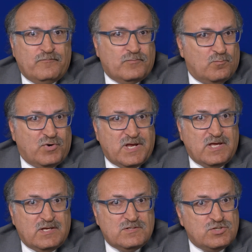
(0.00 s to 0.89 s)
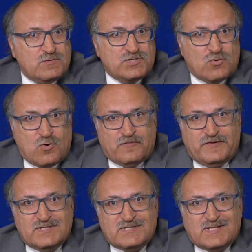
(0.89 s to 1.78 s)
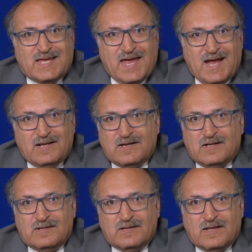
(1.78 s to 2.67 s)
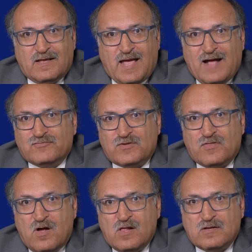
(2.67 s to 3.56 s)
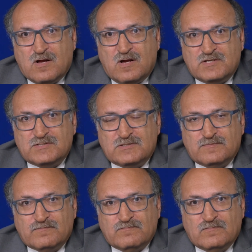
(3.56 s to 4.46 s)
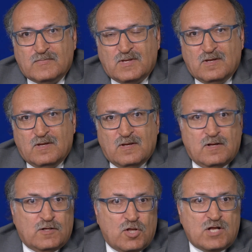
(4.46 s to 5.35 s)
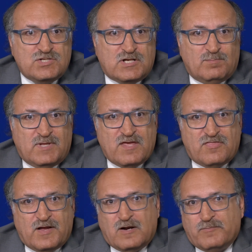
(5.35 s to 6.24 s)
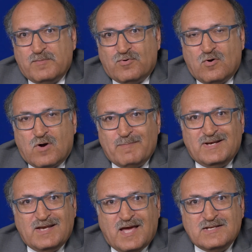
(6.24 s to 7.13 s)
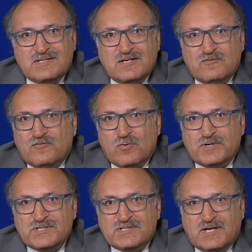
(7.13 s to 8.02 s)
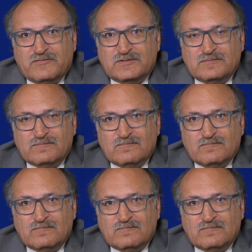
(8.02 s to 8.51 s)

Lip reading: bringing Jewish orphans to Canada after the Holocaust, launching a play therapy program in 1947,